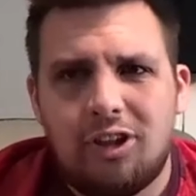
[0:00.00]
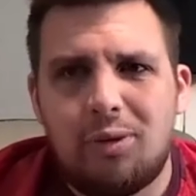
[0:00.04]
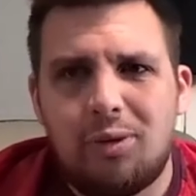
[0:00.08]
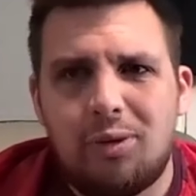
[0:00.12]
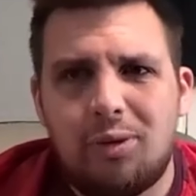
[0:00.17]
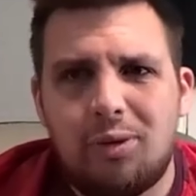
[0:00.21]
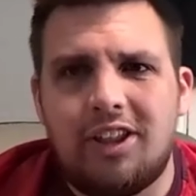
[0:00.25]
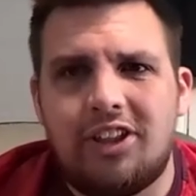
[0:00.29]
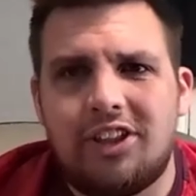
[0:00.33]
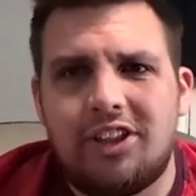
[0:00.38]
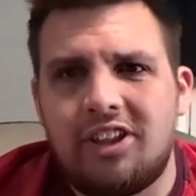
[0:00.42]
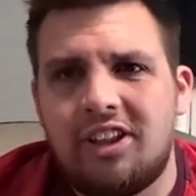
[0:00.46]

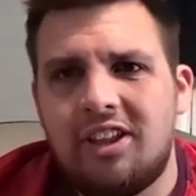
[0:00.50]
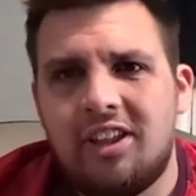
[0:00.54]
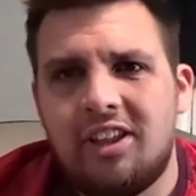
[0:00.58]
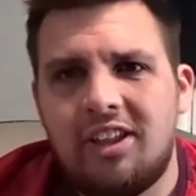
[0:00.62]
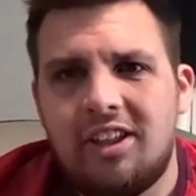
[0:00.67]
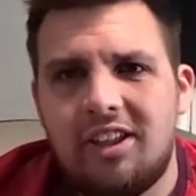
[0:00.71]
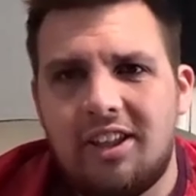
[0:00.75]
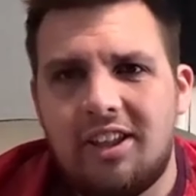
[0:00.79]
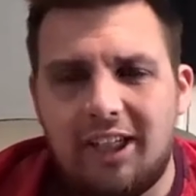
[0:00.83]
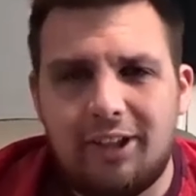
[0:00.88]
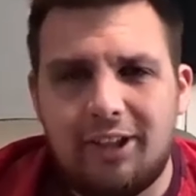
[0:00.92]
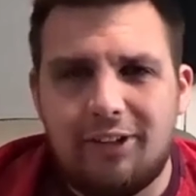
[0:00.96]
Twice.
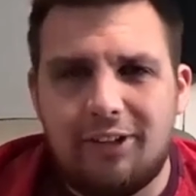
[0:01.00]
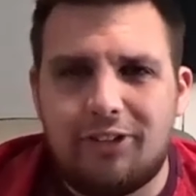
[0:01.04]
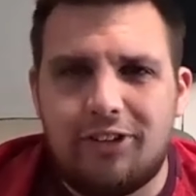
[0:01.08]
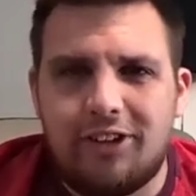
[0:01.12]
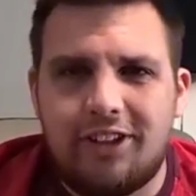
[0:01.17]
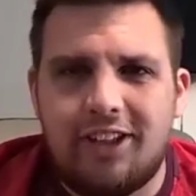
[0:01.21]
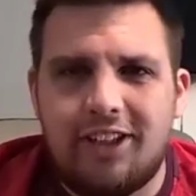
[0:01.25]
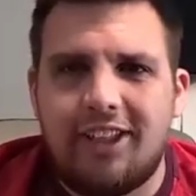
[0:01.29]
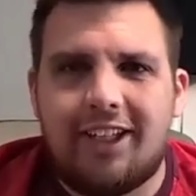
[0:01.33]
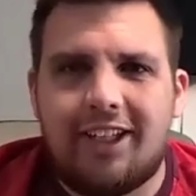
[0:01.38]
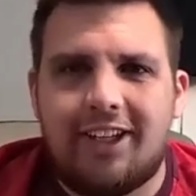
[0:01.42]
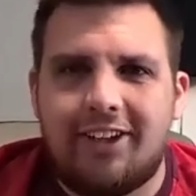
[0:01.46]
It was
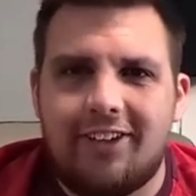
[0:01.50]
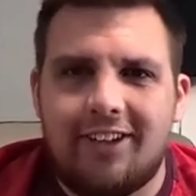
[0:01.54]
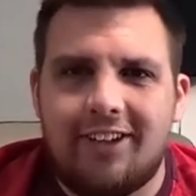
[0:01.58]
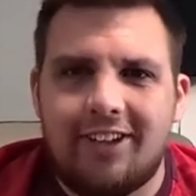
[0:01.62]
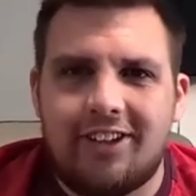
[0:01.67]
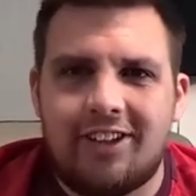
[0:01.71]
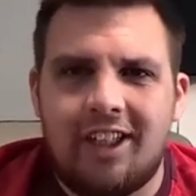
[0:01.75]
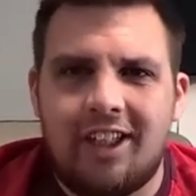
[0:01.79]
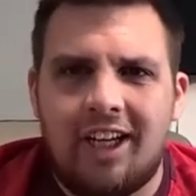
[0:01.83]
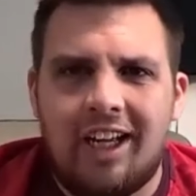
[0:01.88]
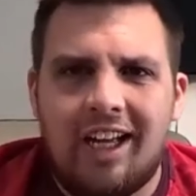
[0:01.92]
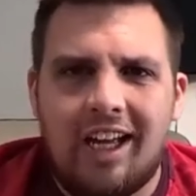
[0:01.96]

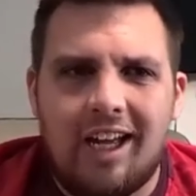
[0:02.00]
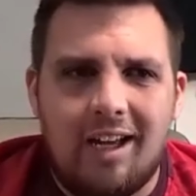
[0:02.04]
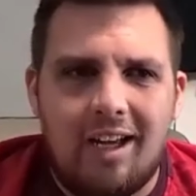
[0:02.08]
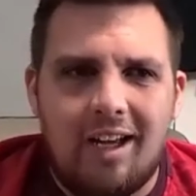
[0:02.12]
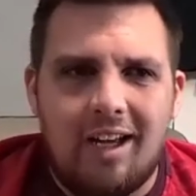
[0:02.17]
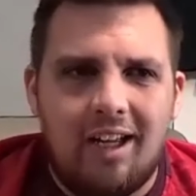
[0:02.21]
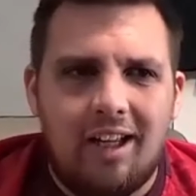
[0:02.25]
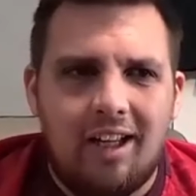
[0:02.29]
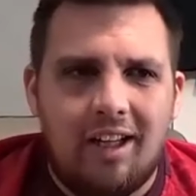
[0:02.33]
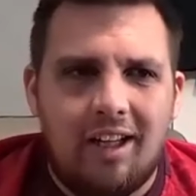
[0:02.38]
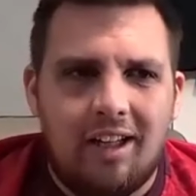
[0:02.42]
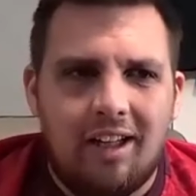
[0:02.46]
ridiculous.
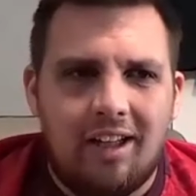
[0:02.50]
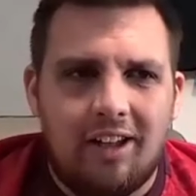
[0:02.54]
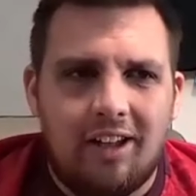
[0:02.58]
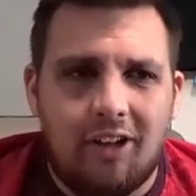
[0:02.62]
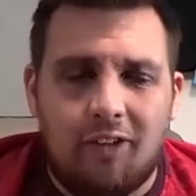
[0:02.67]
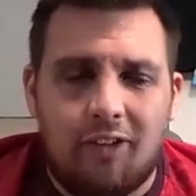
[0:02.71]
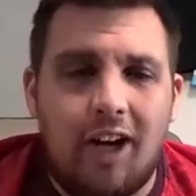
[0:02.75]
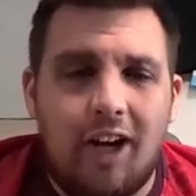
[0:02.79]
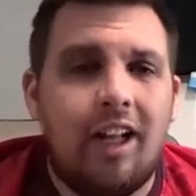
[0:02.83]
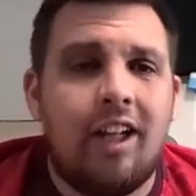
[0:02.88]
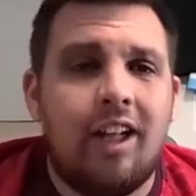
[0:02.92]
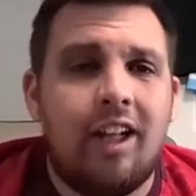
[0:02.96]
The
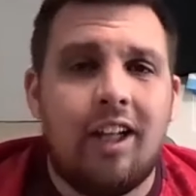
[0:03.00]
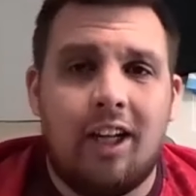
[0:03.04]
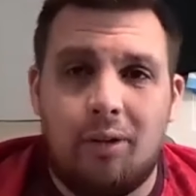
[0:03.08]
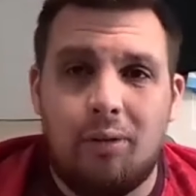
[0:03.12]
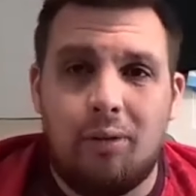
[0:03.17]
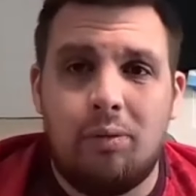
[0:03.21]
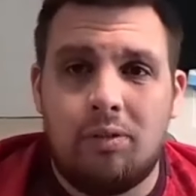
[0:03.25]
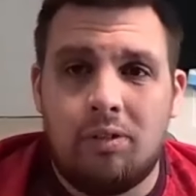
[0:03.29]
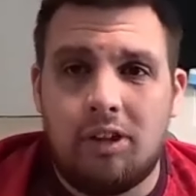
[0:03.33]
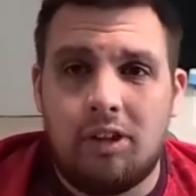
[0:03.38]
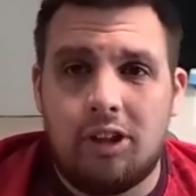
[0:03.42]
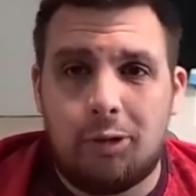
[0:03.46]
line out,
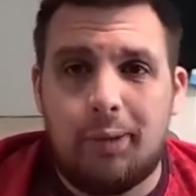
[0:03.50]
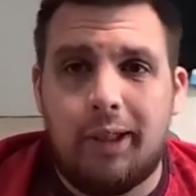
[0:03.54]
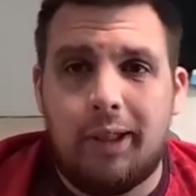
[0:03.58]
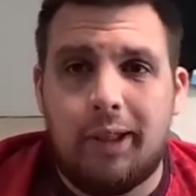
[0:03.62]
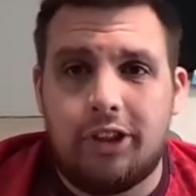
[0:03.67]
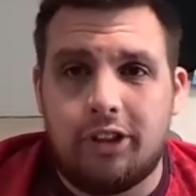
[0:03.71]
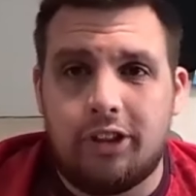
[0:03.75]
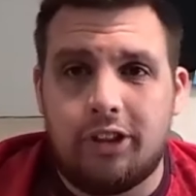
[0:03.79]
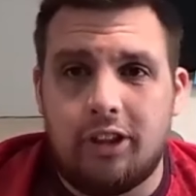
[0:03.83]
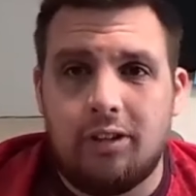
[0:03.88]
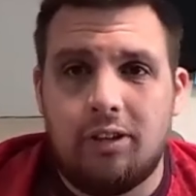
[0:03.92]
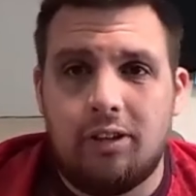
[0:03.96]

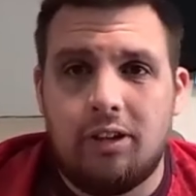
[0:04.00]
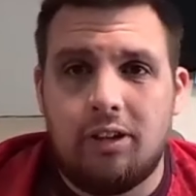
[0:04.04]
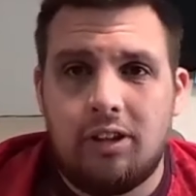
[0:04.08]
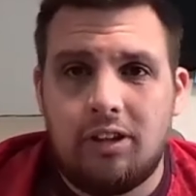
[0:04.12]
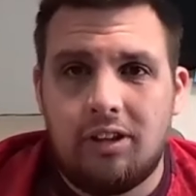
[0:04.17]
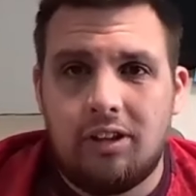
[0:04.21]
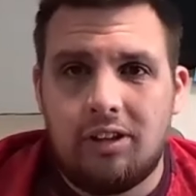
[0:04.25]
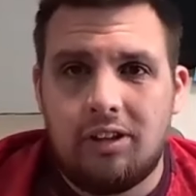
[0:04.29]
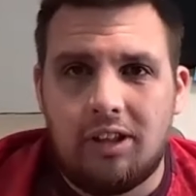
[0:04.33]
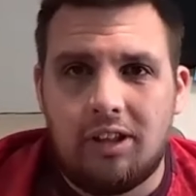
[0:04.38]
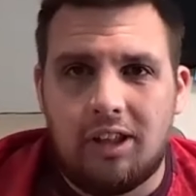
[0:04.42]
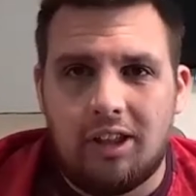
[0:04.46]
especially,
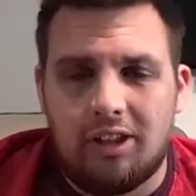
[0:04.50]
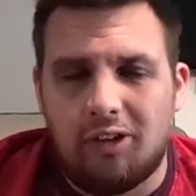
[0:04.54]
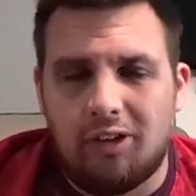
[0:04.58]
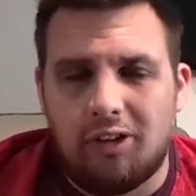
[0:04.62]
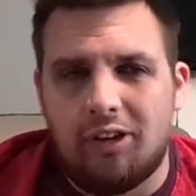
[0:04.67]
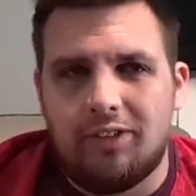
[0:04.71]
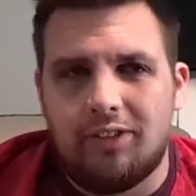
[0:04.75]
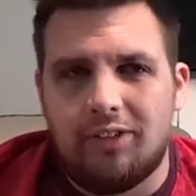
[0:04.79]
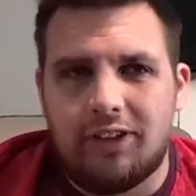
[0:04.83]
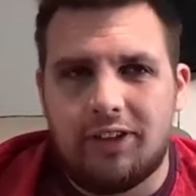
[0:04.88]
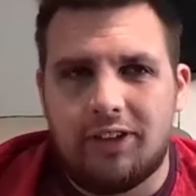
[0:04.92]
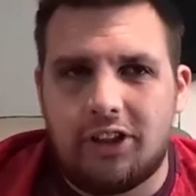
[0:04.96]
I don't
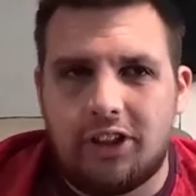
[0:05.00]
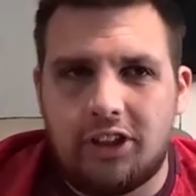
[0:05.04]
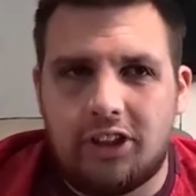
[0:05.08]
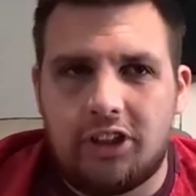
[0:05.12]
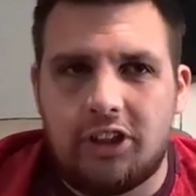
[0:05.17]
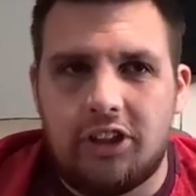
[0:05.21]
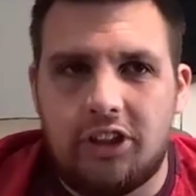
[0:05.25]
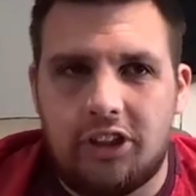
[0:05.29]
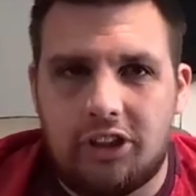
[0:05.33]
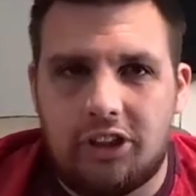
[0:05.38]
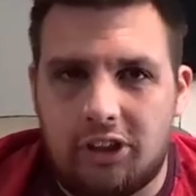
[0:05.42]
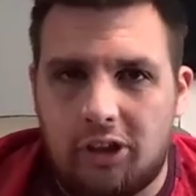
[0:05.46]
know if that's just
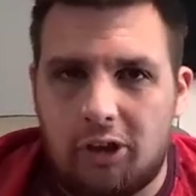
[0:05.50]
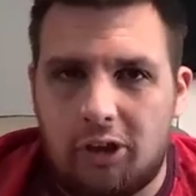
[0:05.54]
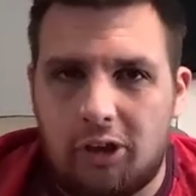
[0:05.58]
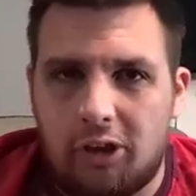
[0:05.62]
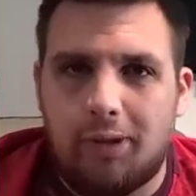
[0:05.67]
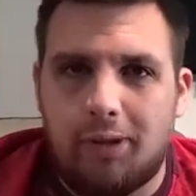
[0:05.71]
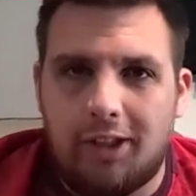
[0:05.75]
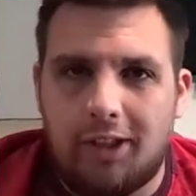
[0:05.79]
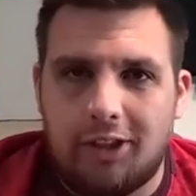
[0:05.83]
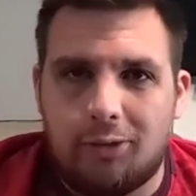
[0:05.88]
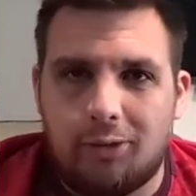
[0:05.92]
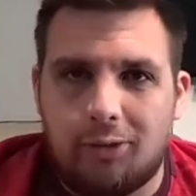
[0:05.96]
because the All
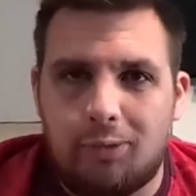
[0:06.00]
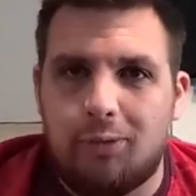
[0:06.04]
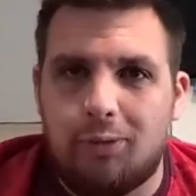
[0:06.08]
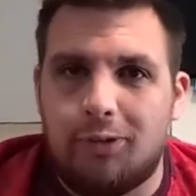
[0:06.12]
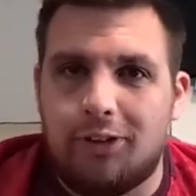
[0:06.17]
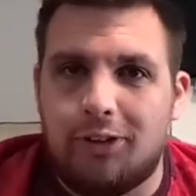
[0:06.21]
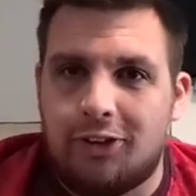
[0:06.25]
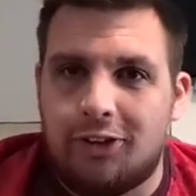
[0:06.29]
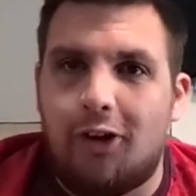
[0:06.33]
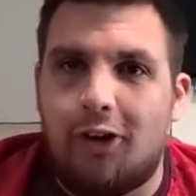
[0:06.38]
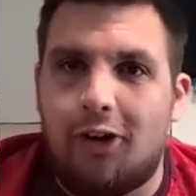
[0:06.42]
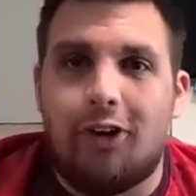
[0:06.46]
Blacks one
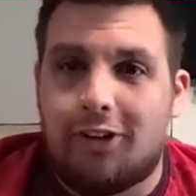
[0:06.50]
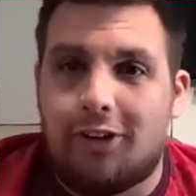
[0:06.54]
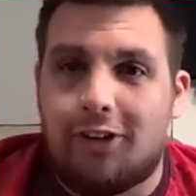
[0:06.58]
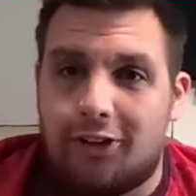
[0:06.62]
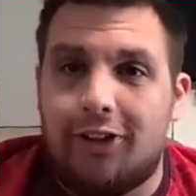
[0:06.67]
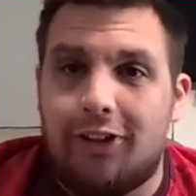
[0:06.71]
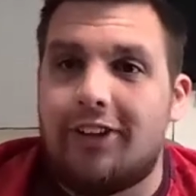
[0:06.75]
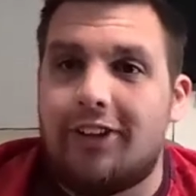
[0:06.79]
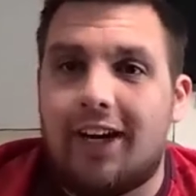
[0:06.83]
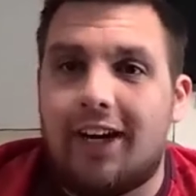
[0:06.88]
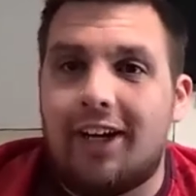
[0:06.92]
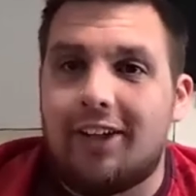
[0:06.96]
was not
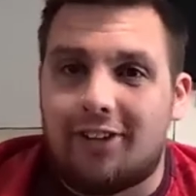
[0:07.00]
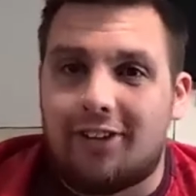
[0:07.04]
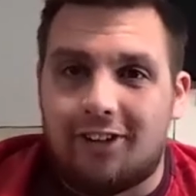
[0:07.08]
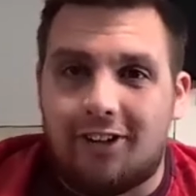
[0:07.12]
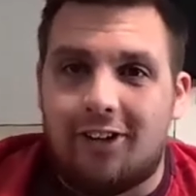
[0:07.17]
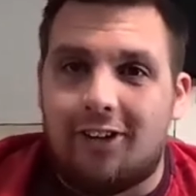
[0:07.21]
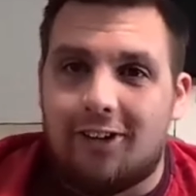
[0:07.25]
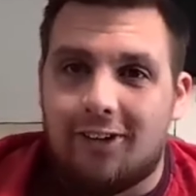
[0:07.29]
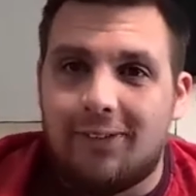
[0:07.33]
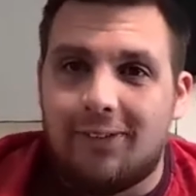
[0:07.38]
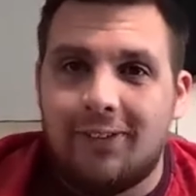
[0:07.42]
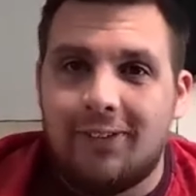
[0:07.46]
good at
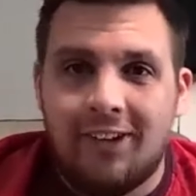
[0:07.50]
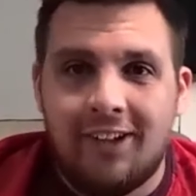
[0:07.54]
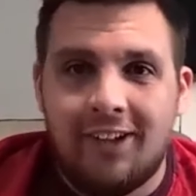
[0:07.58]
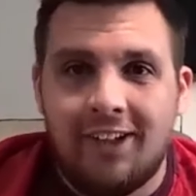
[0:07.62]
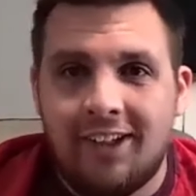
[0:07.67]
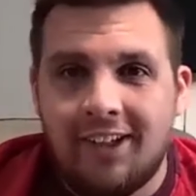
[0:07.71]
all.